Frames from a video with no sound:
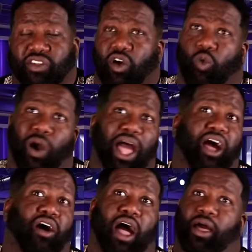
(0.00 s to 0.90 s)
there and say, oh,
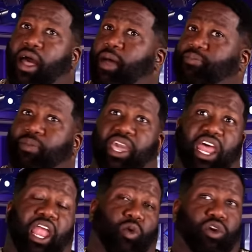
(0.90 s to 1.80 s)
wow, I, I
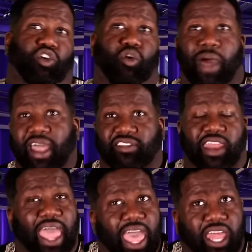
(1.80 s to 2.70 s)
man, I don't want to go back
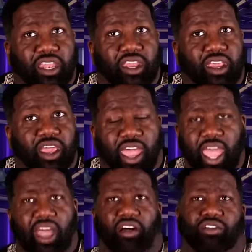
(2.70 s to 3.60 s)
to that.
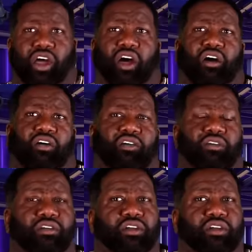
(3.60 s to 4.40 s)
Hell no.